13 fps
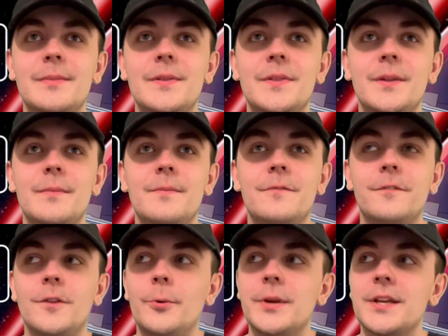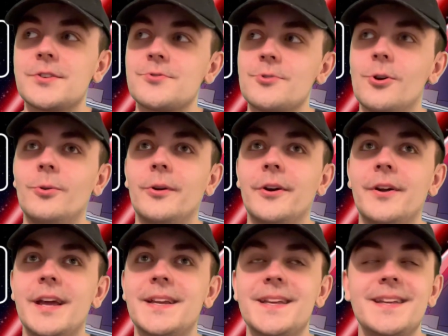in the floating
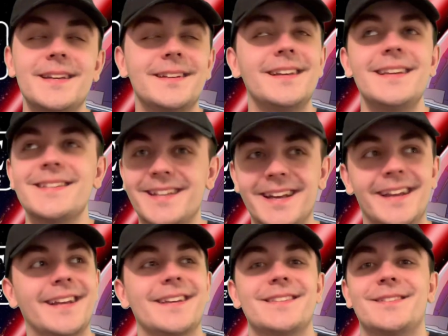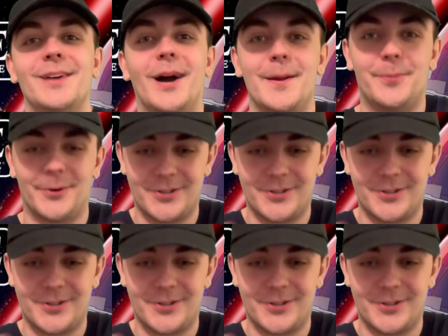stroller, and he's getting his diaper